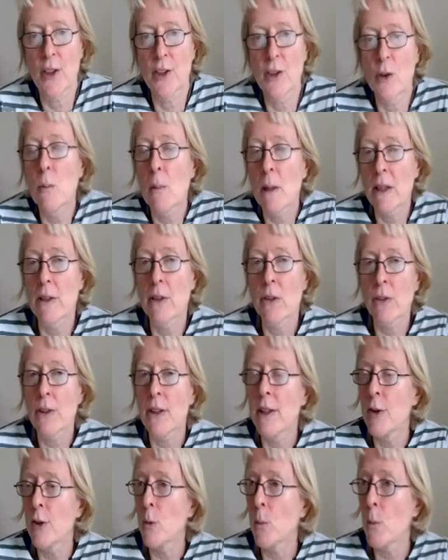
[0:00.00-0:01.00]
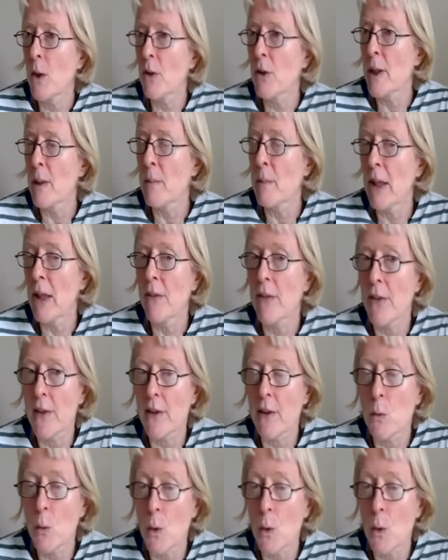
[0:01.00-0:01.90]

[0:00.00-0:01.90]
and you might not need to worry about the